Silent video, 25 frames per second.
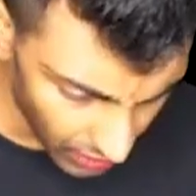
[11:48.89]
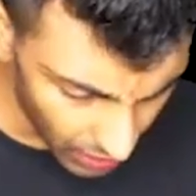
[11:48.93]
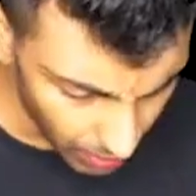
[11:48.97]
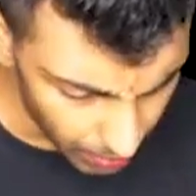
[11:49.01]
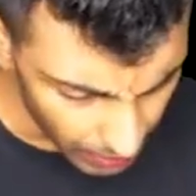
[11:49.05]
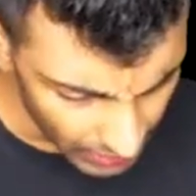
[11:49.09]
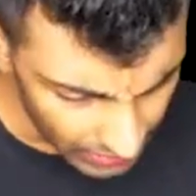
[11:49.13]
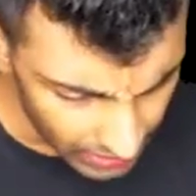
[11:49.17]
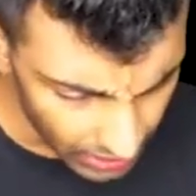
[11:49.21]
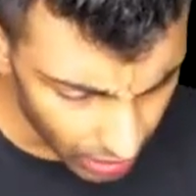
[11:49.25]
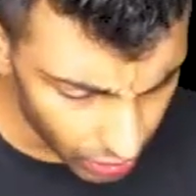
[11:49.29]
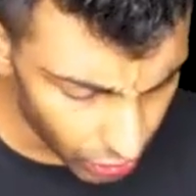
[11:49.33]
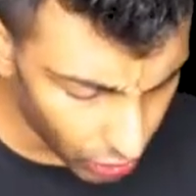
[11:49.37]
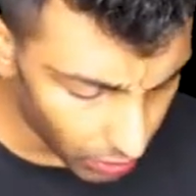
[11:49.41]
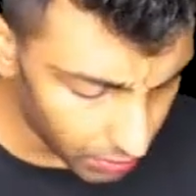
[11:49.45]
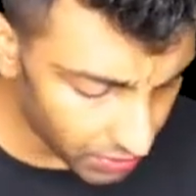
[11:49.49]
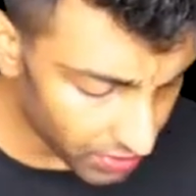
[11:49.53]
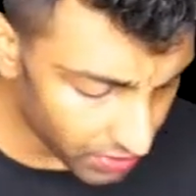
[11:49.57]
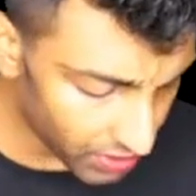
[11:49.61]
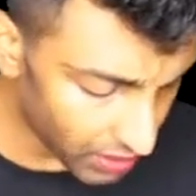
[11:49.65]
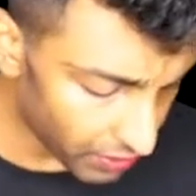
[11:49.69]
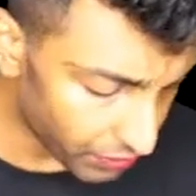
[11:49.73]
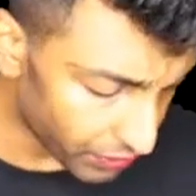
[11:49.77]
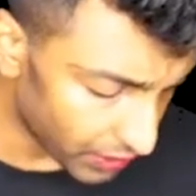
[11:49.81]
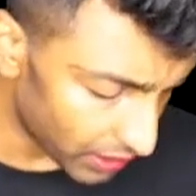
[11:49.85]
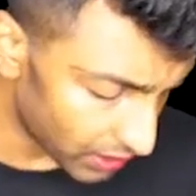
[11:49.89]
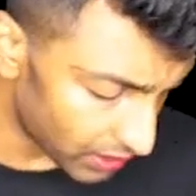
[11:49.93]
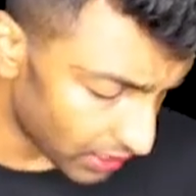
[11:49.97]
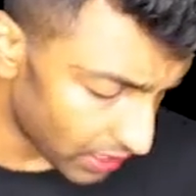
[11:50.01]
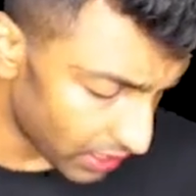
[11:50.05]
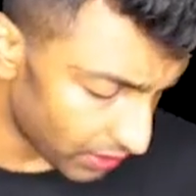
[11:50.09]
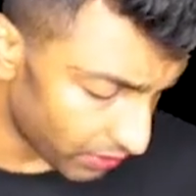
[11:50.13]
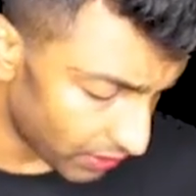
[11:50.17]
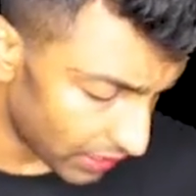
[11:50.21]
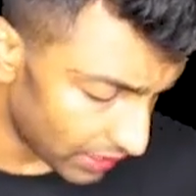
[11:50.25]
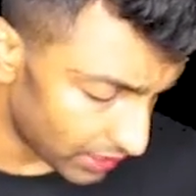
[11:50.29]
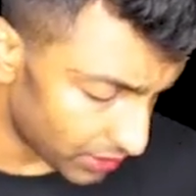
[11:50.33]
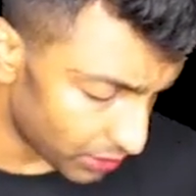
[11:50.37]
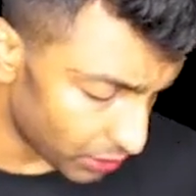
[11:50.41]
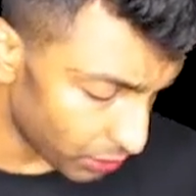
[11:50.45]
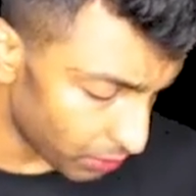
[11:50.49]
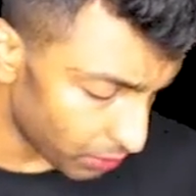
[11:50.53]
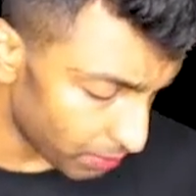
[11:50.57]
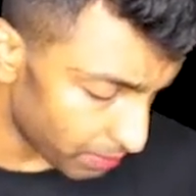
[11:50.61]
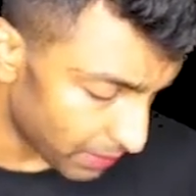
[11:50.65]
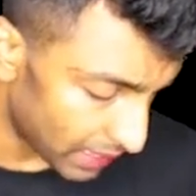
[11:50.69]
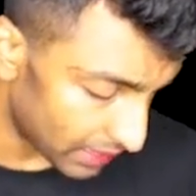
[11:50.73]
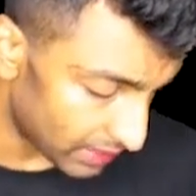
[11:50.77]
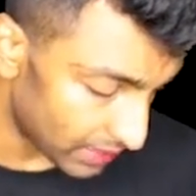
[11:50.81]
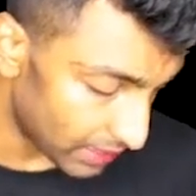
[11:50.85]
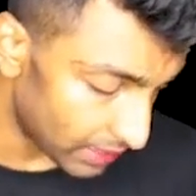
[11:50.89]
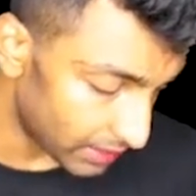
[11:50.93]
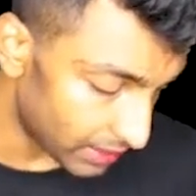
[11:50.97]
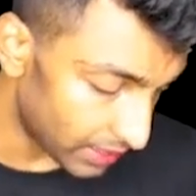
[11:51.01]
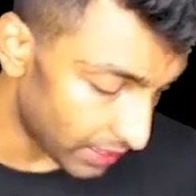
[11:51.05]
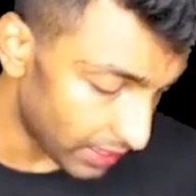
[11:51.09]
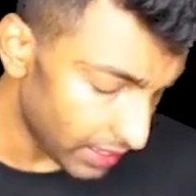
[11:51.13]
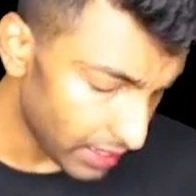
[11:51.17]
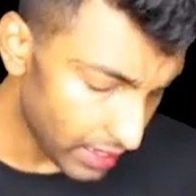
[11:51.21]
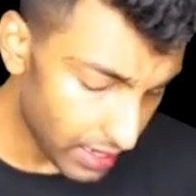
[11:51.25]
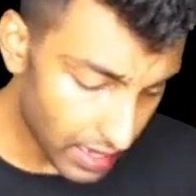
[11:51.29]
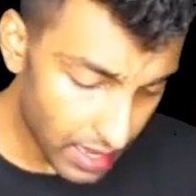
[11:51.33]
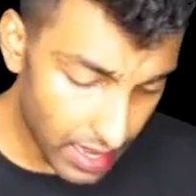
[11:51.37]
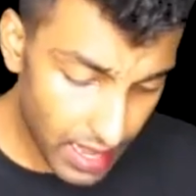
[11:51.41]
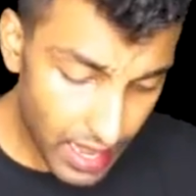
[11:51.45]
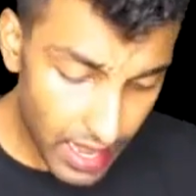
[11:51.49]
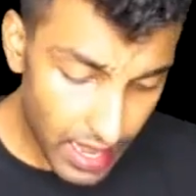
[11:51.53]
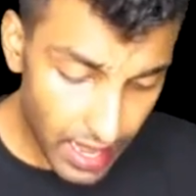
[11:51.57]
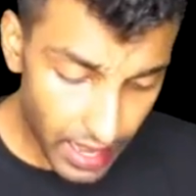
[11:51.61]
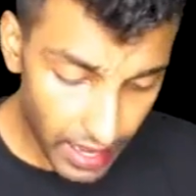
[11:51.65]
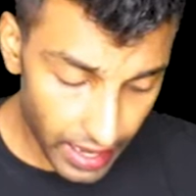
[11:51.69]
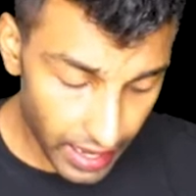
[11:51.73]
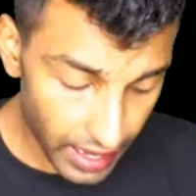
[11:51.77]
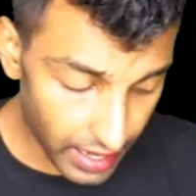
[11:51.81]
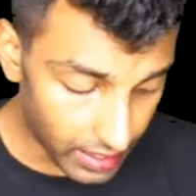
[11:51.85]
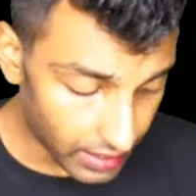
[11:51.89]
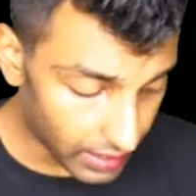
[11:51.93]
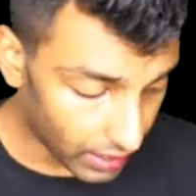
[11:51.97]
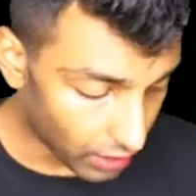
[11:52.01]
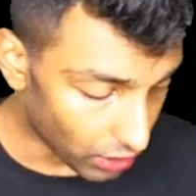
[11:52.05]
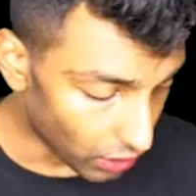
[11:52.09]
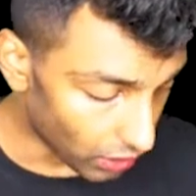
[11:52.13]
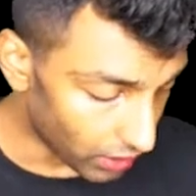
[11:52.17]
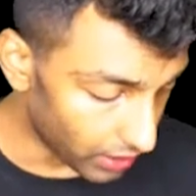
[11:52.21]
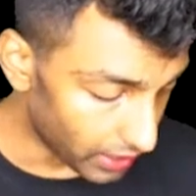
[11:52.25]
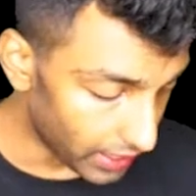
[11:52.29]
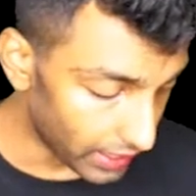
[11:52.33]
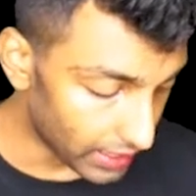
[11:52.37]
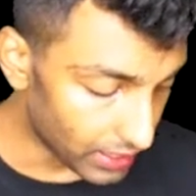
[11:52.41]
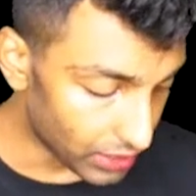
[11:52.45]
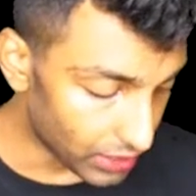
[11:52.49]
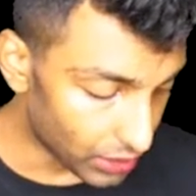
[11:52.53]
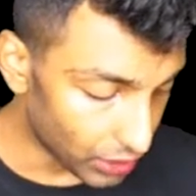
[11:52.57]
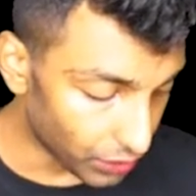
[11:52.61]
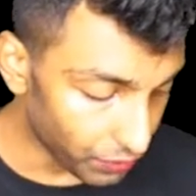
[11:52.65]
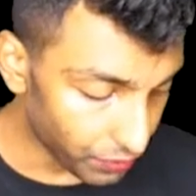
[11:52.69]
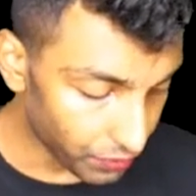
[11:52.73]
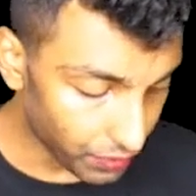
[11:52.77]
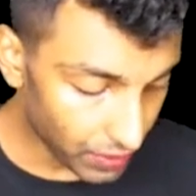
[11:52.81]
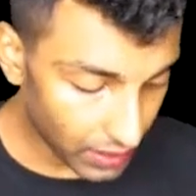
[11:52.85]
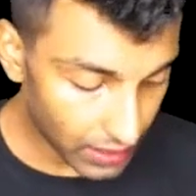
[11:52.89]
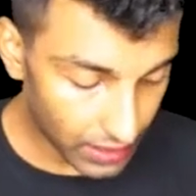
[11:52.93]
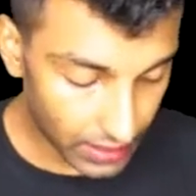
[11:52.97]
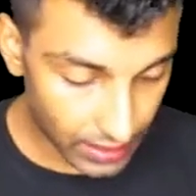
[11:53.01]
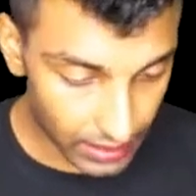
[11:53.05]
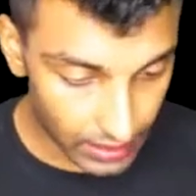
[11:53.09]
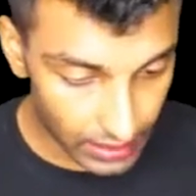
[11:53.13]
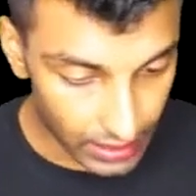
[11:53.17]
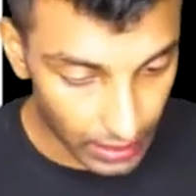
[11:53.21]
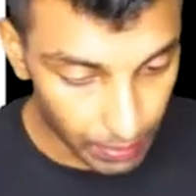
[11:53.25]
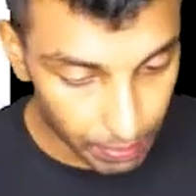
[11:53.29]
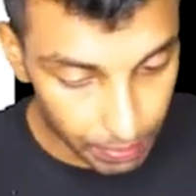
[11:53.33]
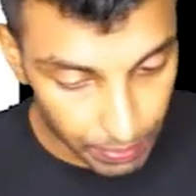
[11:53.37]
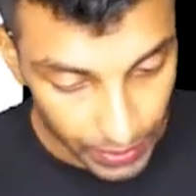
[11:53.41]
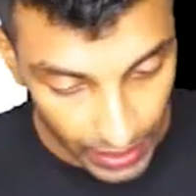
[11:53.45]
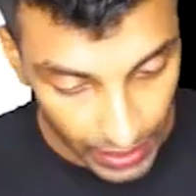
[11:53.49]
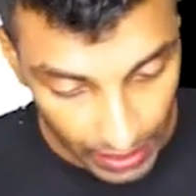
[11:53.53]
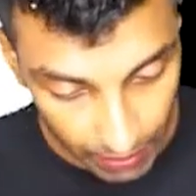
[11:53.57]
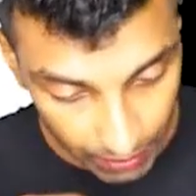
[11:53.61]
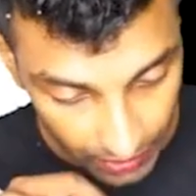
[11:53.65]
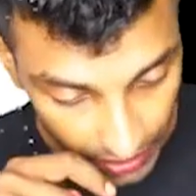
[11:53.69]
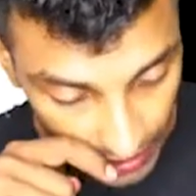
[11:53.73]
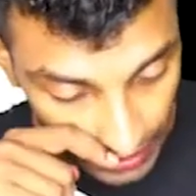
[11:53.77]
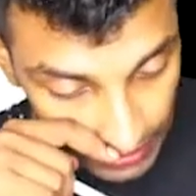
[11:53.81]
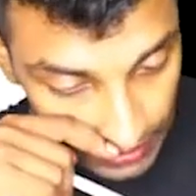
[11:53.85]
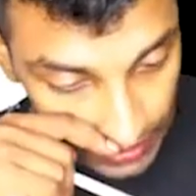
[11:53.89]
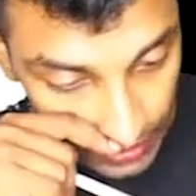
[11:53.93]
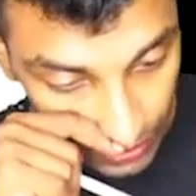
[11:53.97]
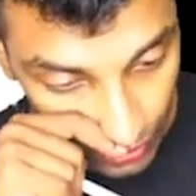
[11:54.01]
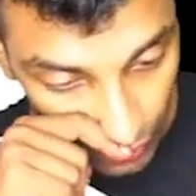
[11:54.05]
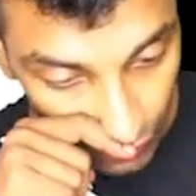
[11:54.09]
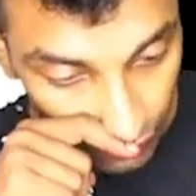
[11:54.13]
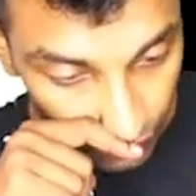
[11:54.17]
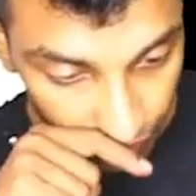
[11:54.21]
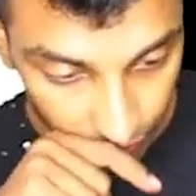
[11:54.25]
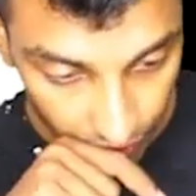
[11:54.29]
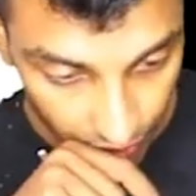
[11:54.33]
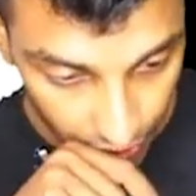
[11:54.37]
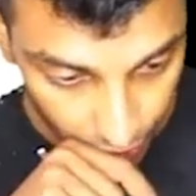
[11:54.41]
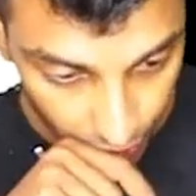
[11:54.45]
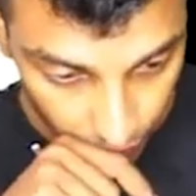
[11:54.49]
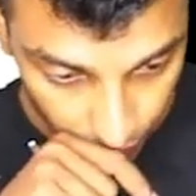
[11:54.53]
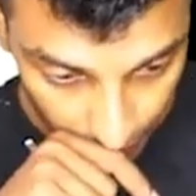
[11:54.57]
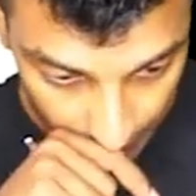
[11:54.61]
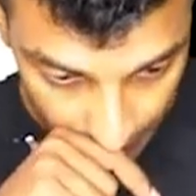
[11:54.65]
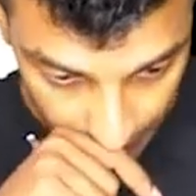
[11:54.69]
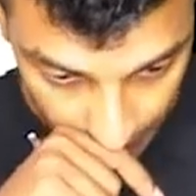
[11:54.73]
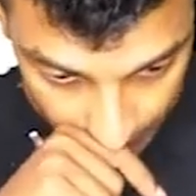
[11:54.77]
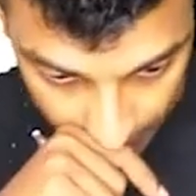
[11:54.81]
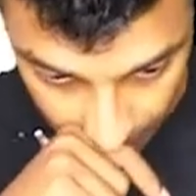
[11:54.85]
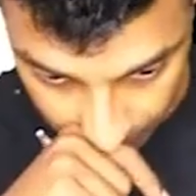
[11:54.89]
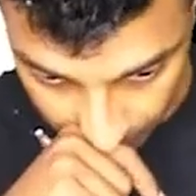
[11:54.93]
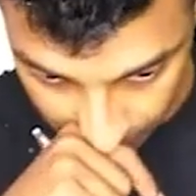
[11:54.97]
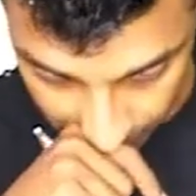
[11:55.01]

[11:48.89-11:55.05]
Basel norms were further revised to Basel III in the context of subprime crisis of US.